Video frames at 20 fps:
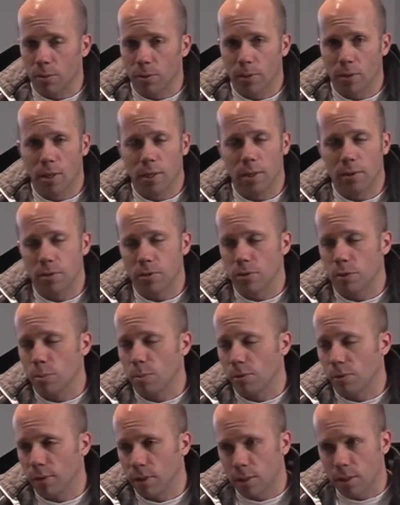working as a
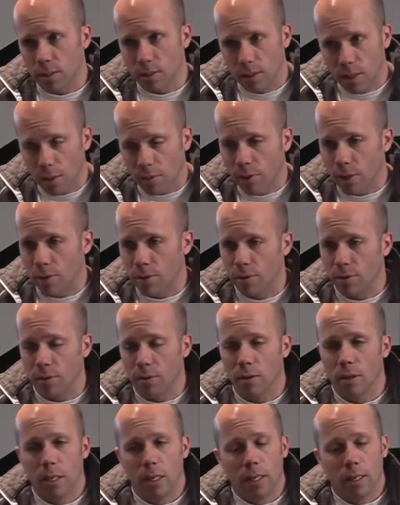supervising sound
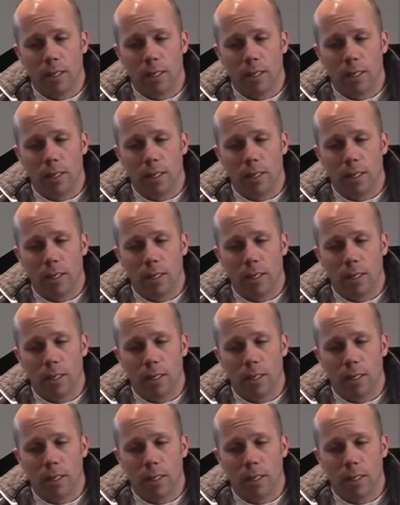editor,